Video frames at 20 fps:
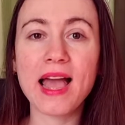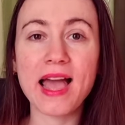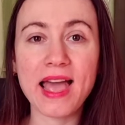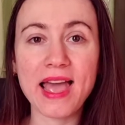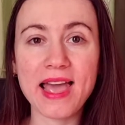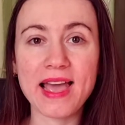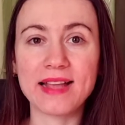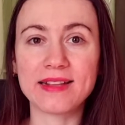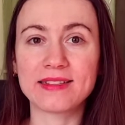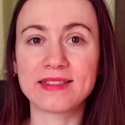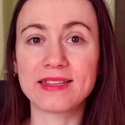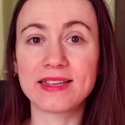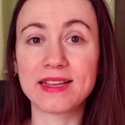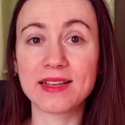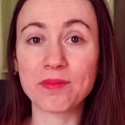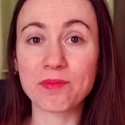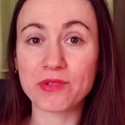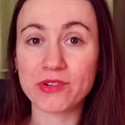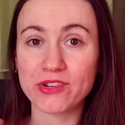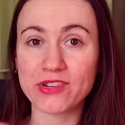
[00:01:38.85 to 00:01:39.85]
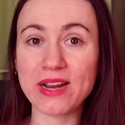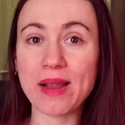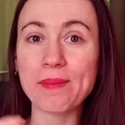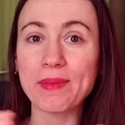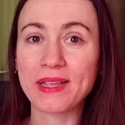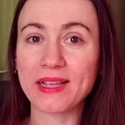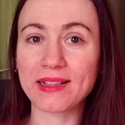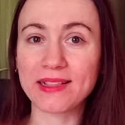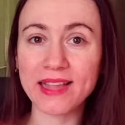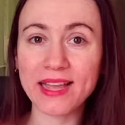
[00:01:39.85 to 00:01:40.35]
And
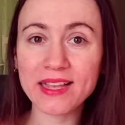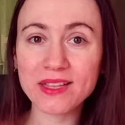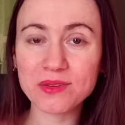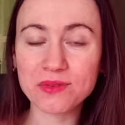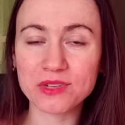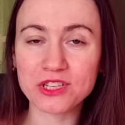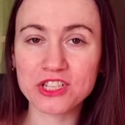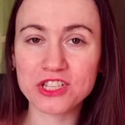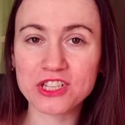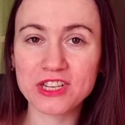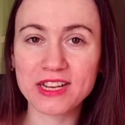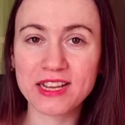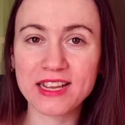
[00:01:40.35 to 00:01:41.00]
programming language,